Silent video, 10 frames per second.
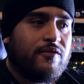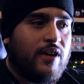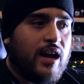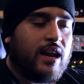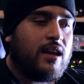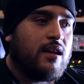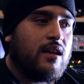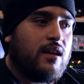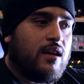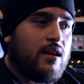a fight.
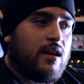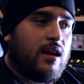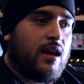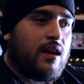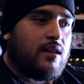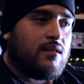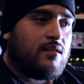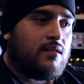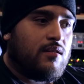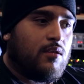And
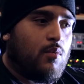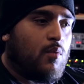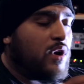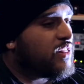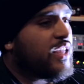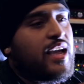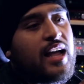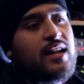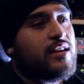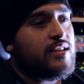one thing
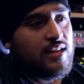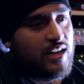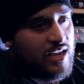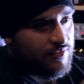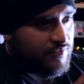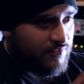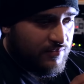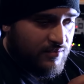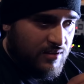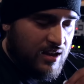I learned in life,
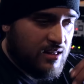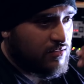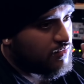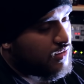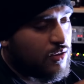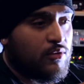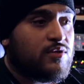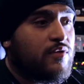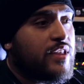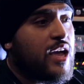and it
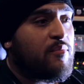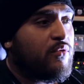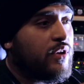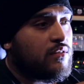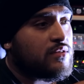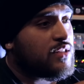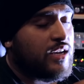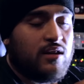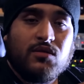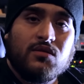was from that point, was
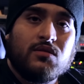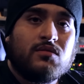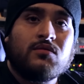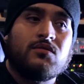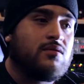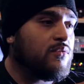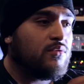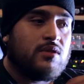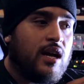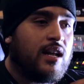like, you don't
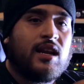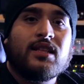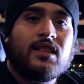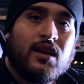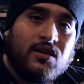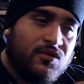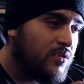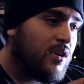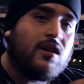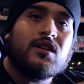do God like that. You
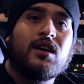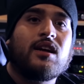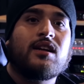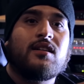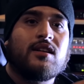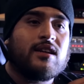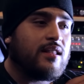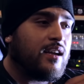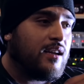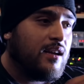don't call God out
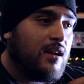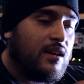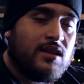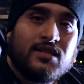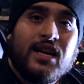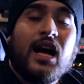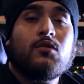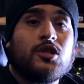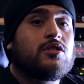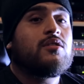like that. Because
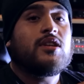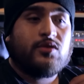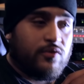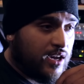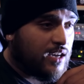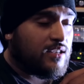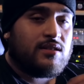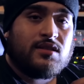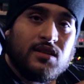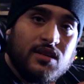God will show his
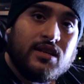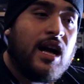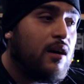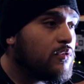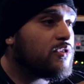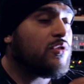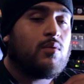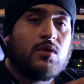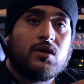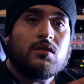face, and God will
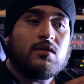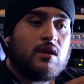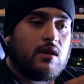show up.